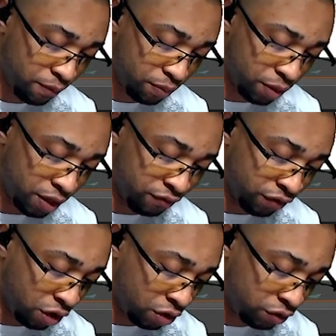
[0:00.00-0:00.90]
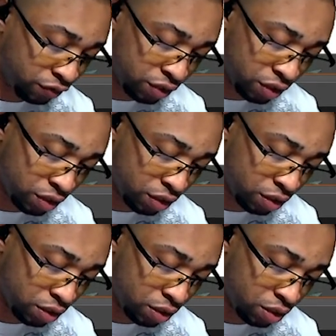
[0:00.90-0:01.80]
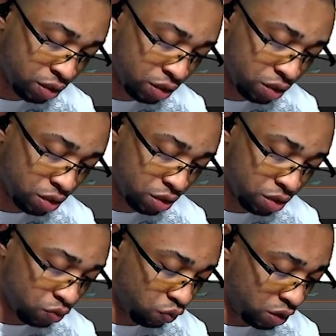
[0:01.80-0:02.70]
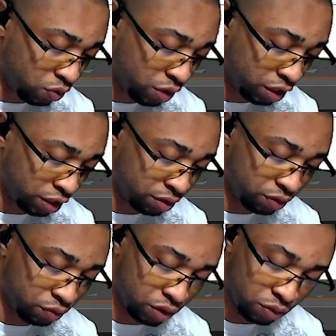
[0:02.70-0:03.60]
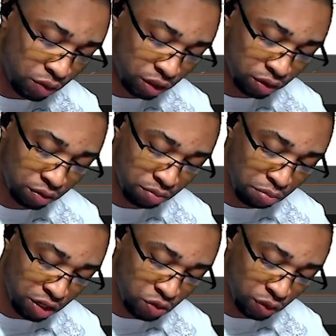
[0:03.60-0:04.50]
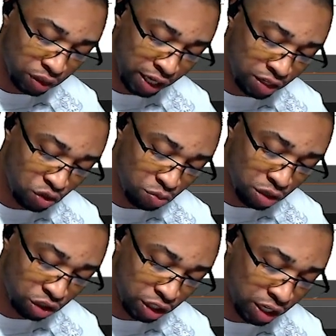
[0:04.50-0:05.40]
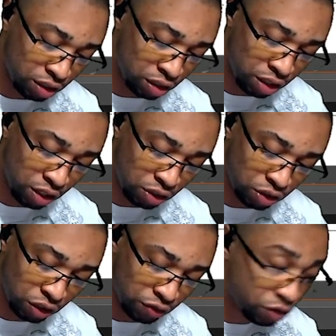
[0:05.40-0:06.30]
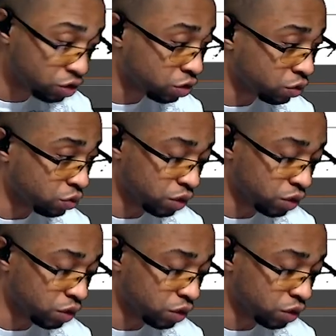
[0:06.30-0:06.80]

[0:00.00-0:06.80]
involved. We don't want to mess with that too much yet and get ourselves too